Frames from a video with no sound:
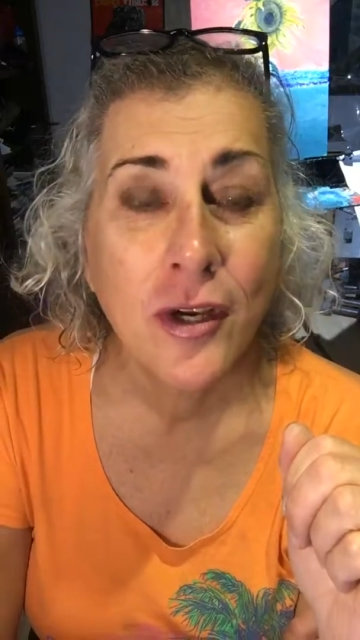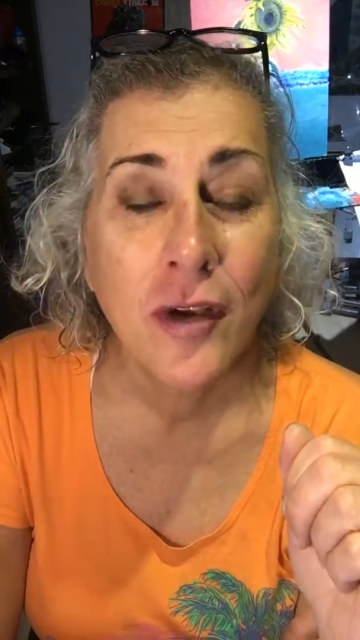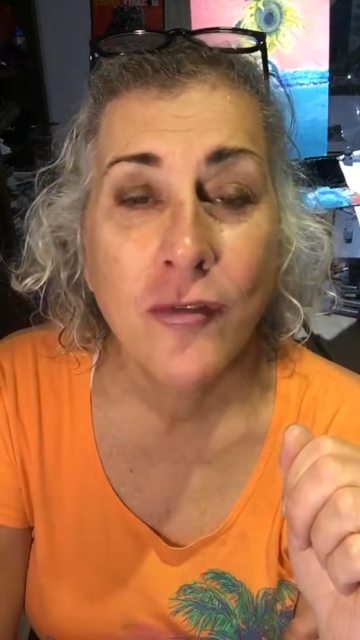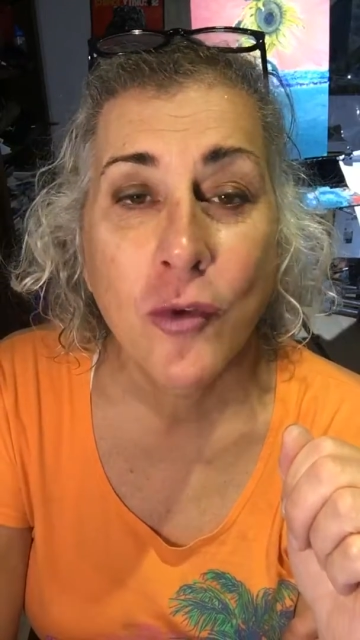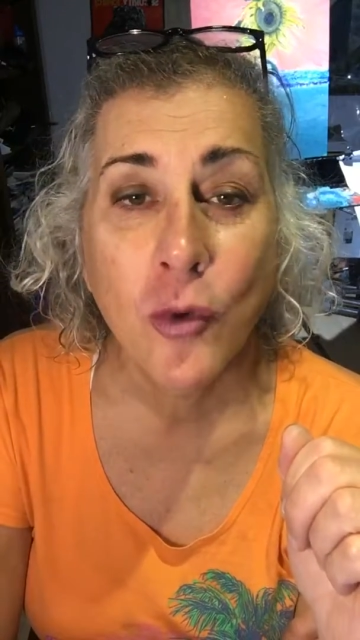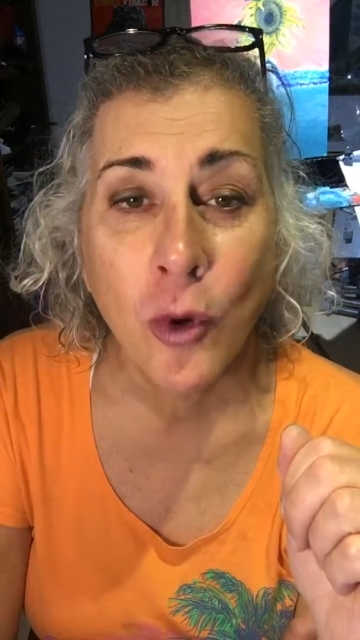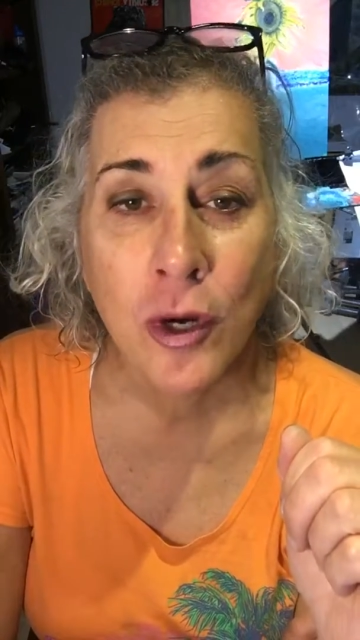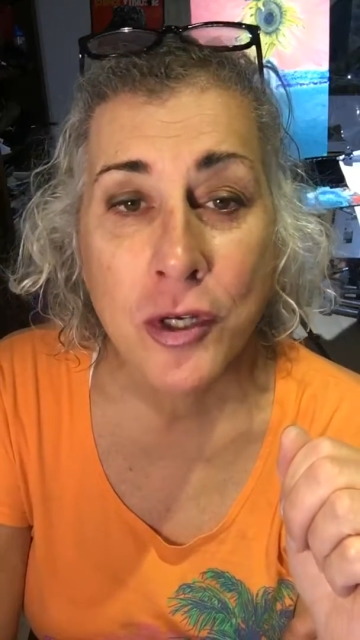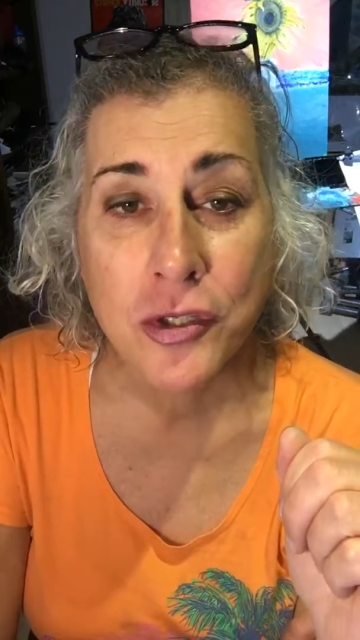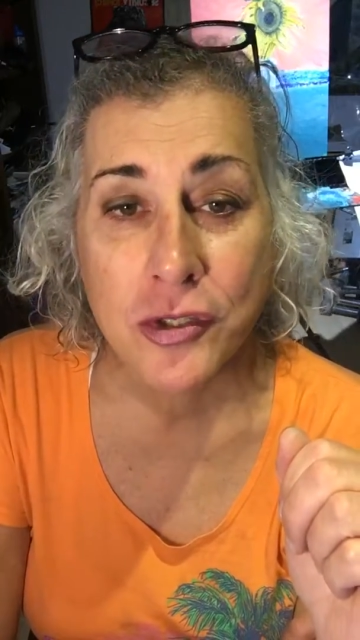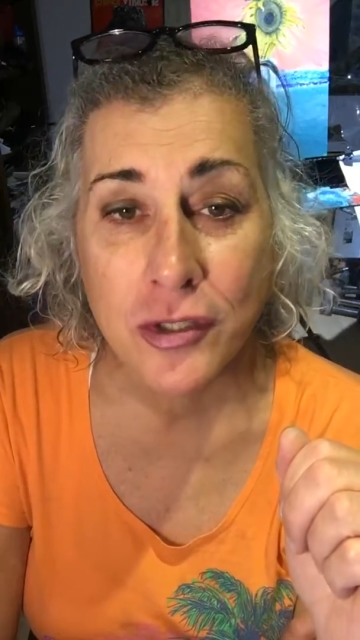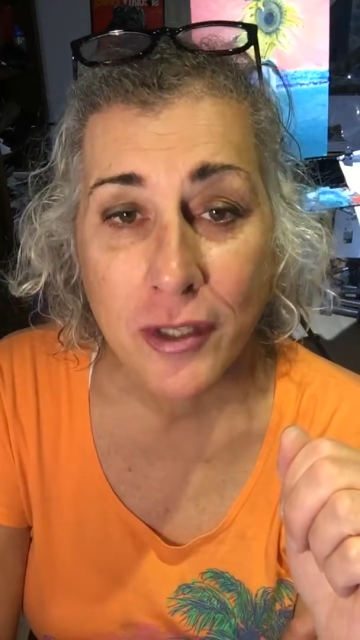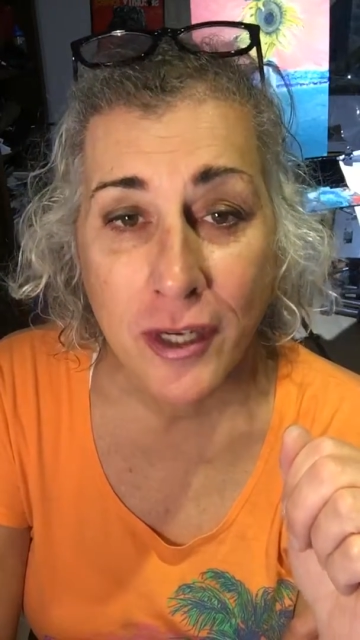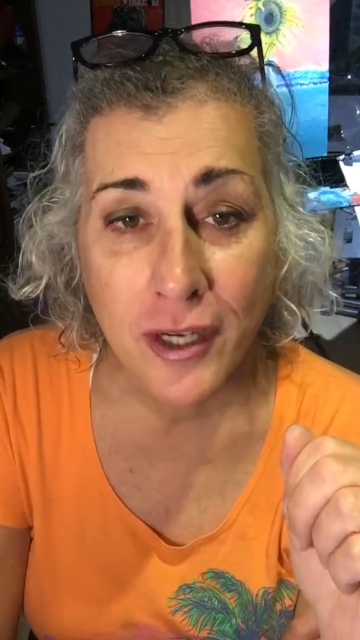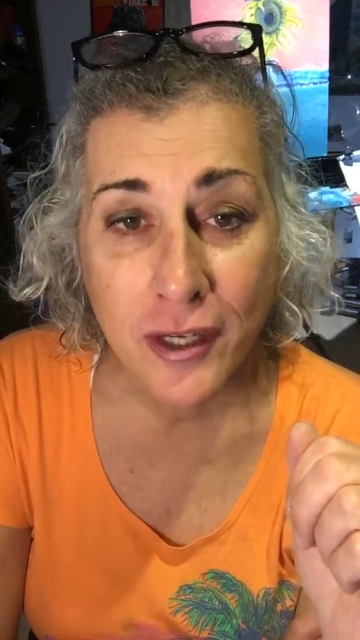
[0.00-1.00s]
of
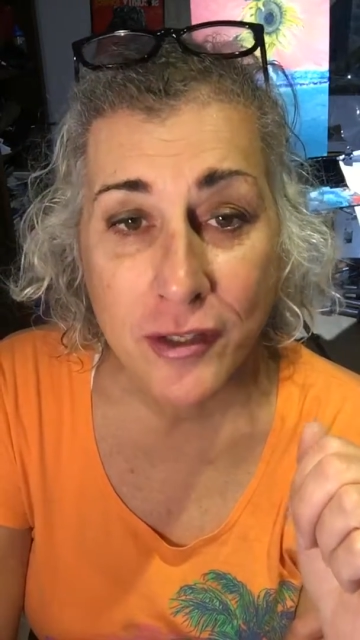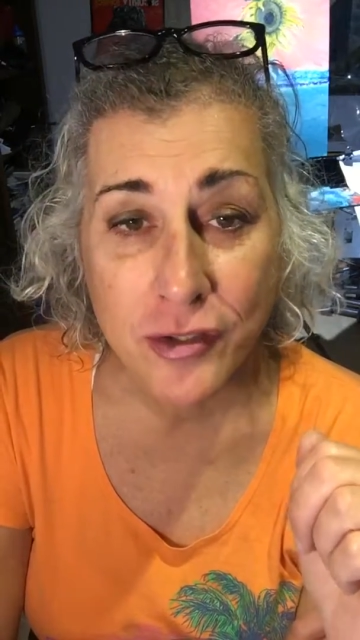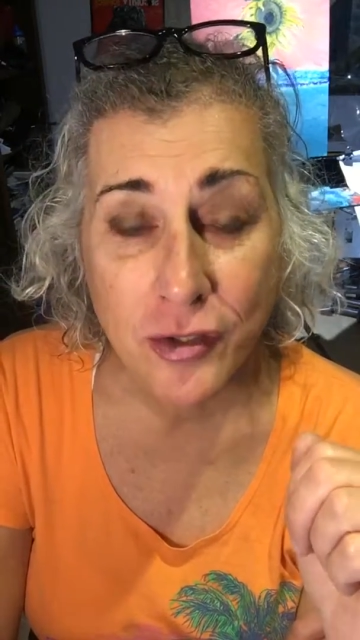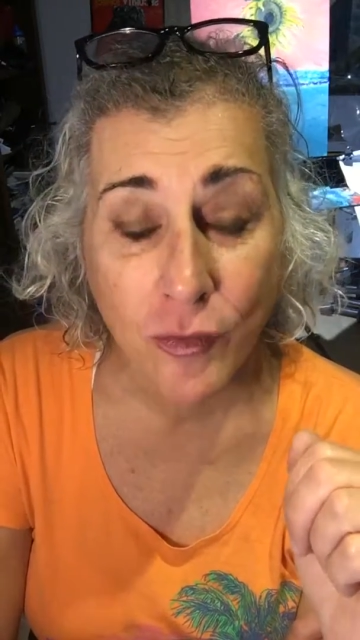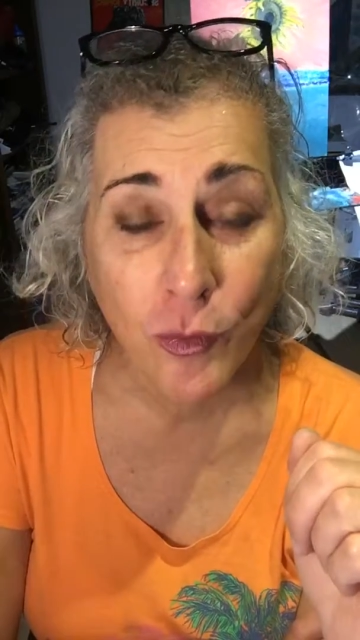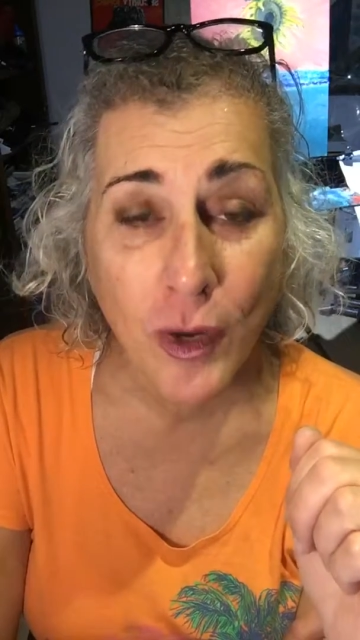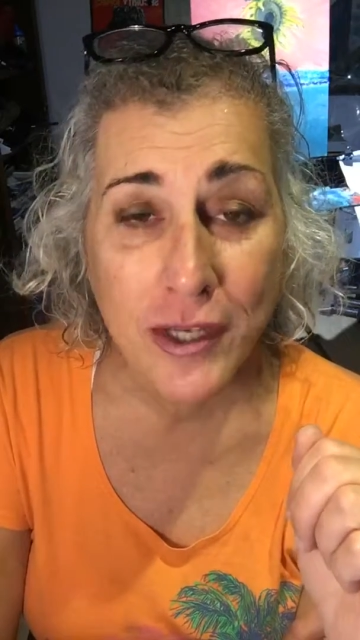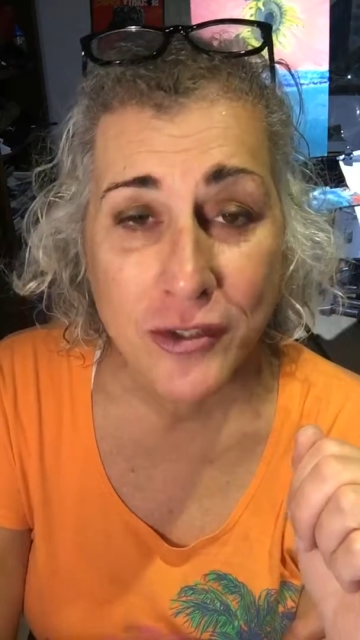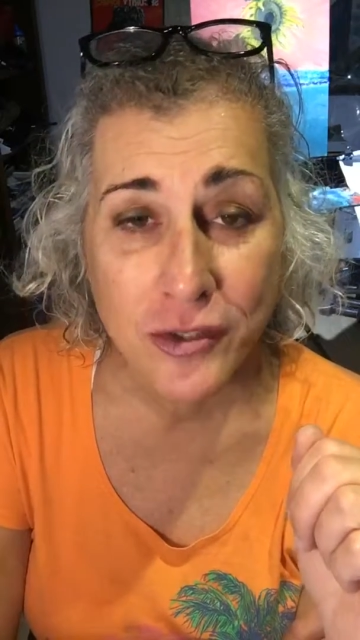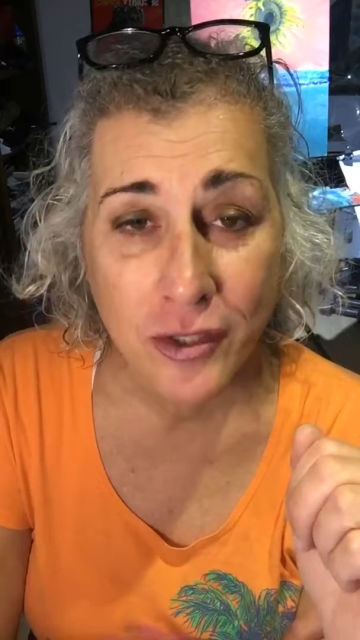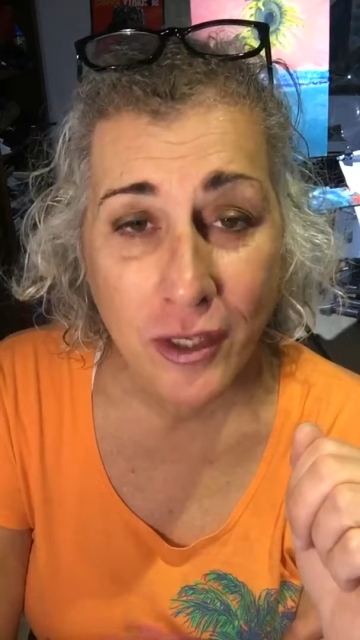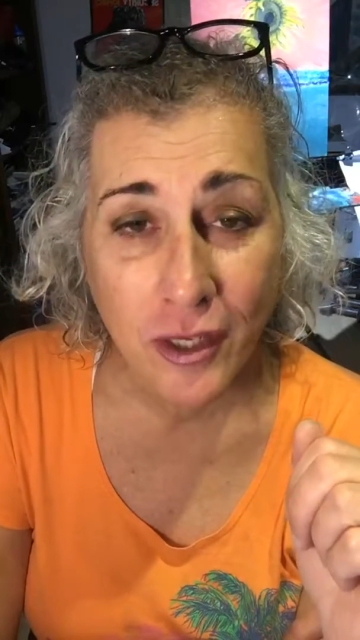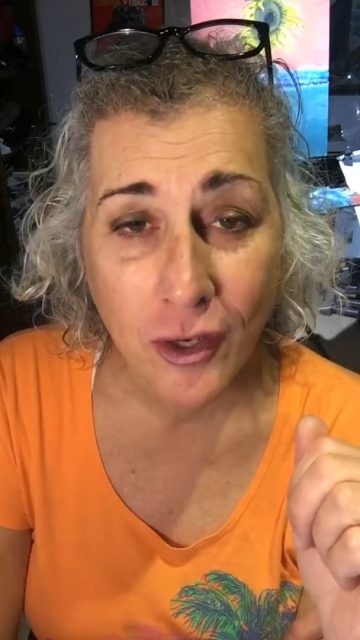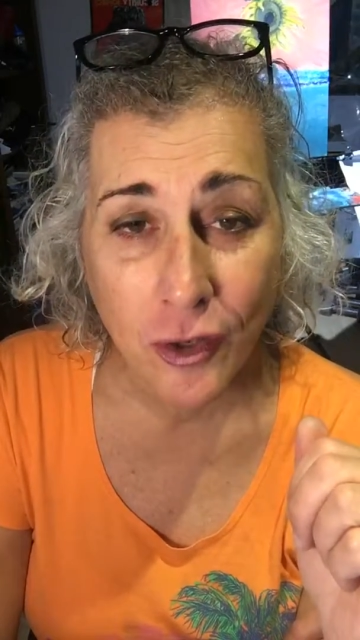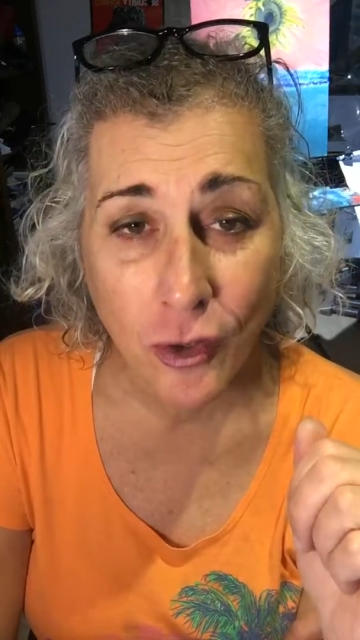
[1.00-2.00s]
Gorgeous Ladies of
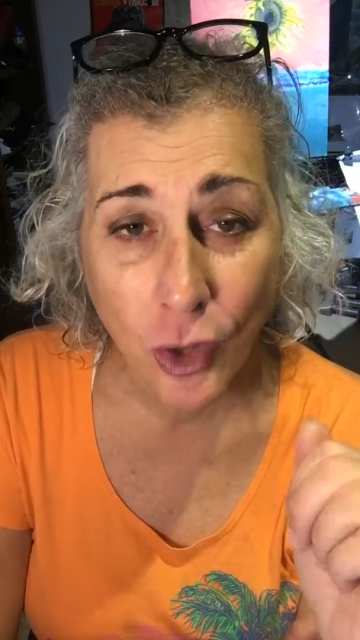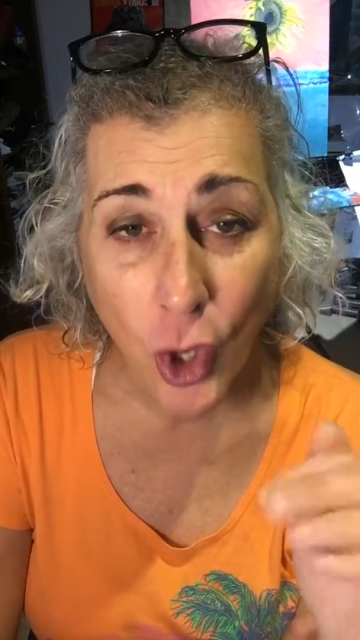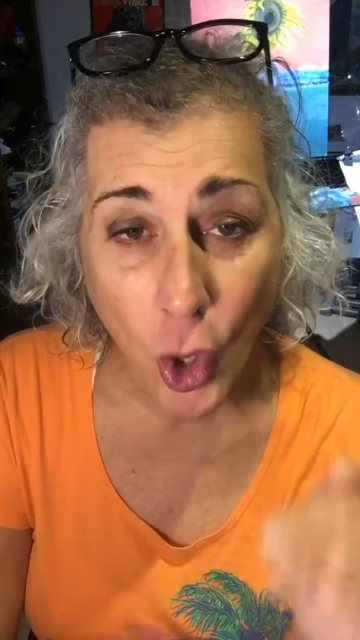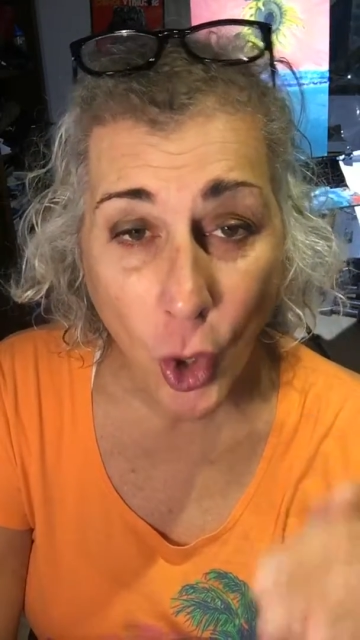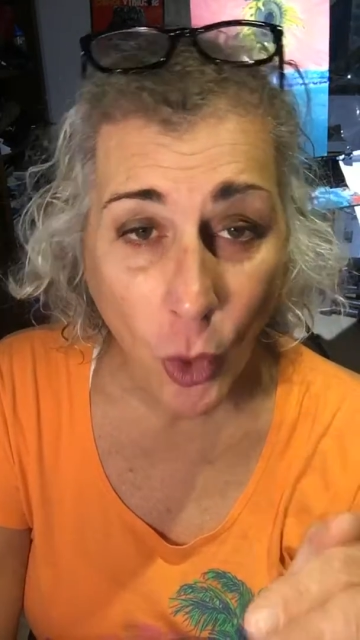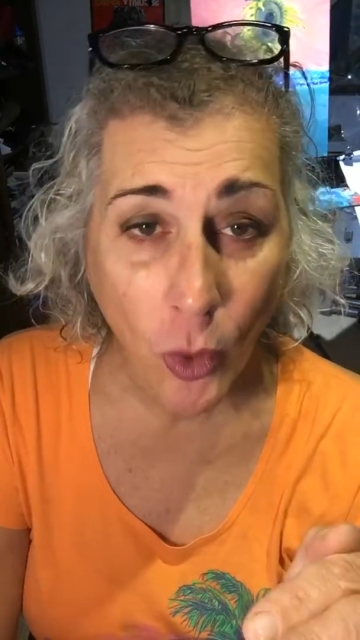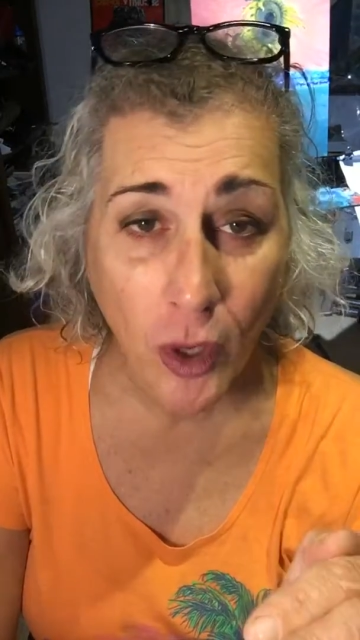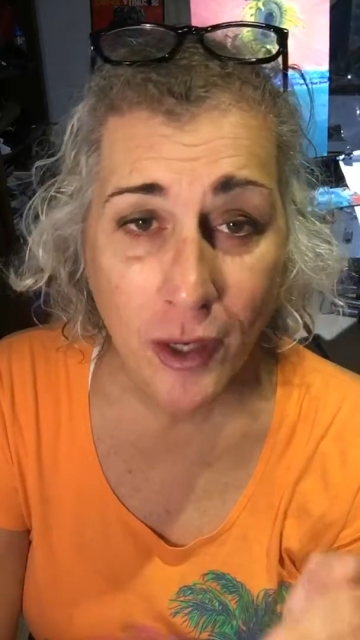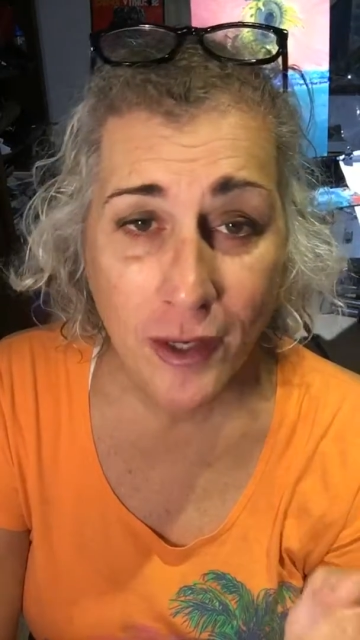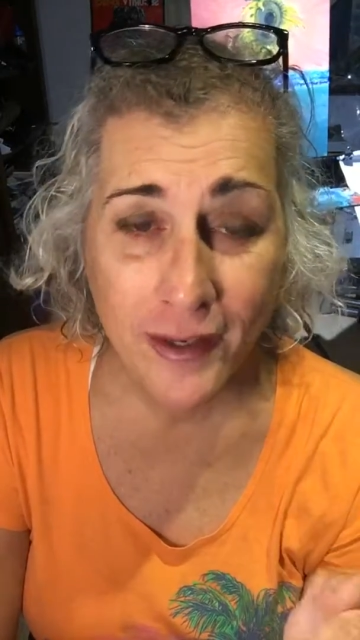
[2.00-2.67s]
Wrestling, GLOW?